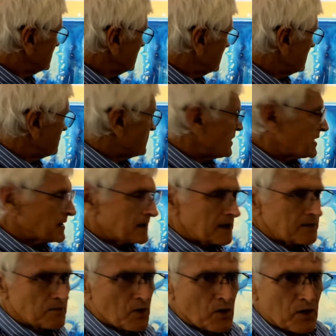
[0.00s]
embedded
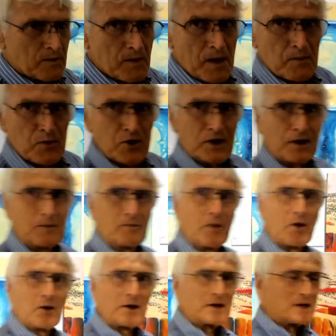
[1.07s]
in my memory and
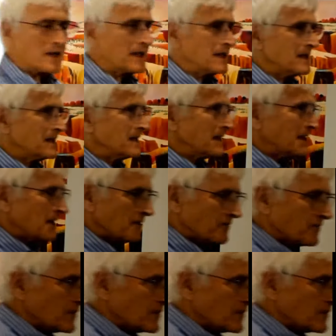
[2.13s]
mind. If